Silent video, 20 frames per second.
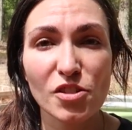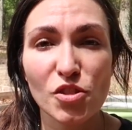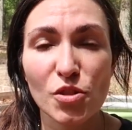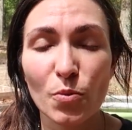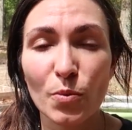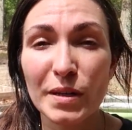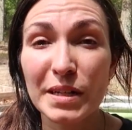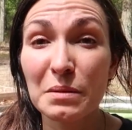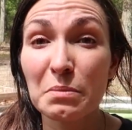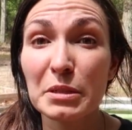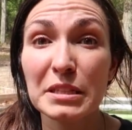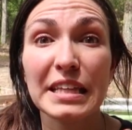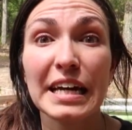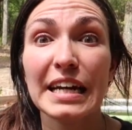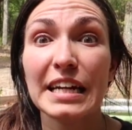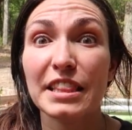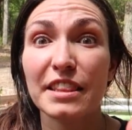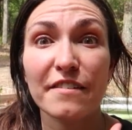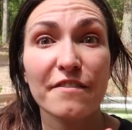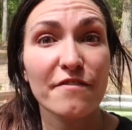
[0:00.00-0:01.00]
So we're gonna put that
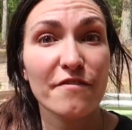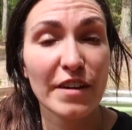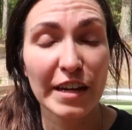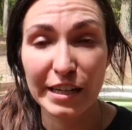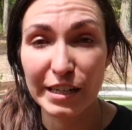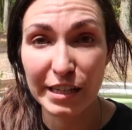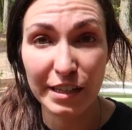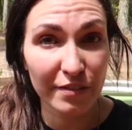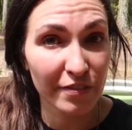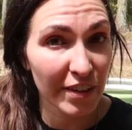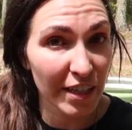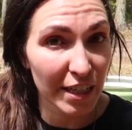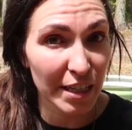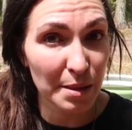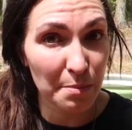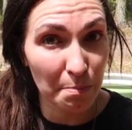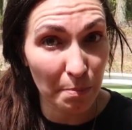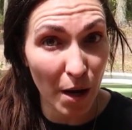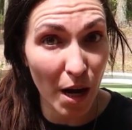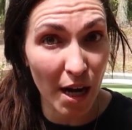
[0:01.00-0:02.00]
at the very, very
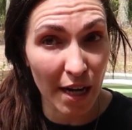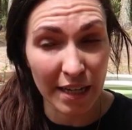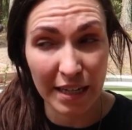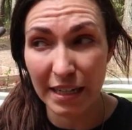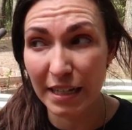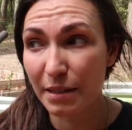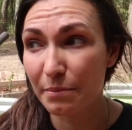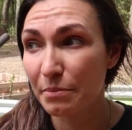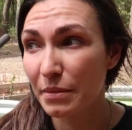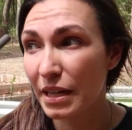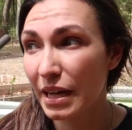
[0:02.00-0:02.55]
bottom,